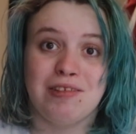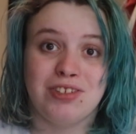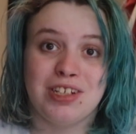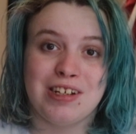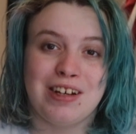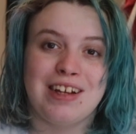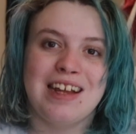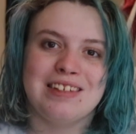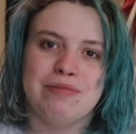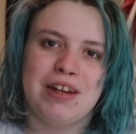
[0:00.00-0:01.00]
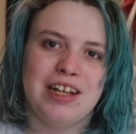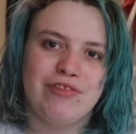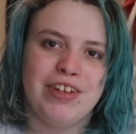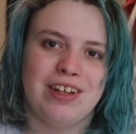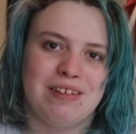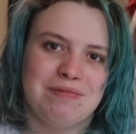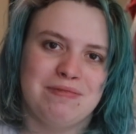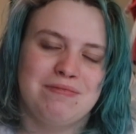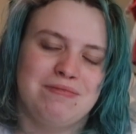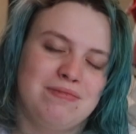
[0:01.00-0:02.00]
I'll see you guys in my next video.
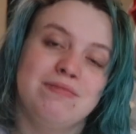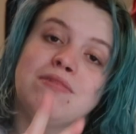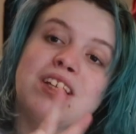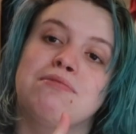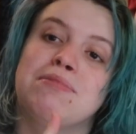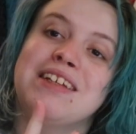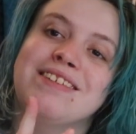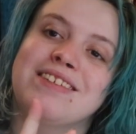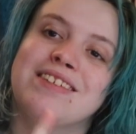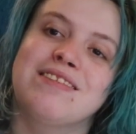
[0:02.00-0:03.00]
Peace.